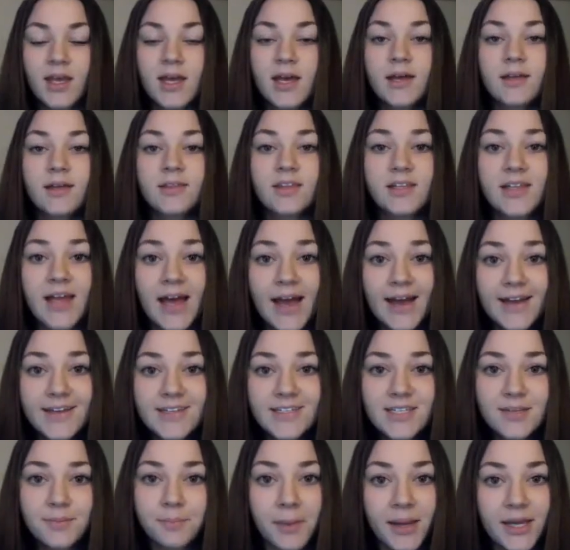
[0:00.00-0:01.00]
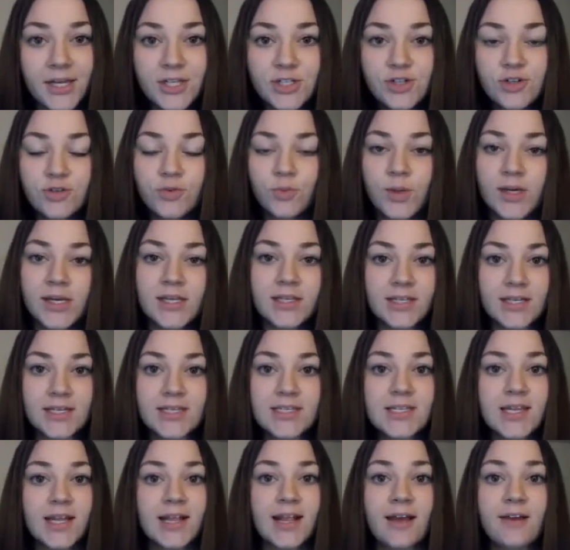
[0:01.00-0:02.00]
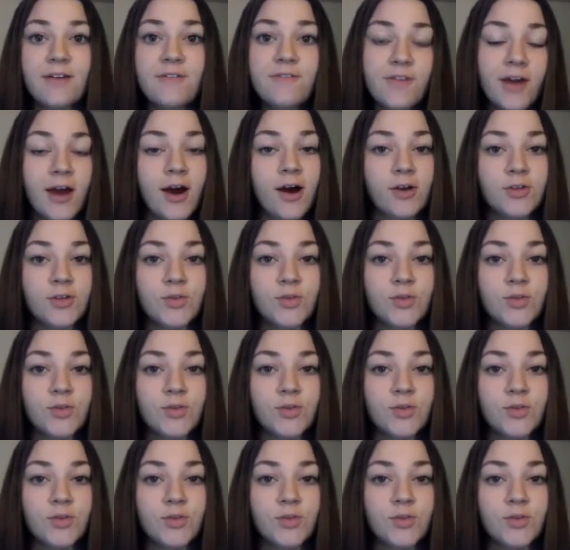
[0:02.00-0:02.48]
The last major weakness that I found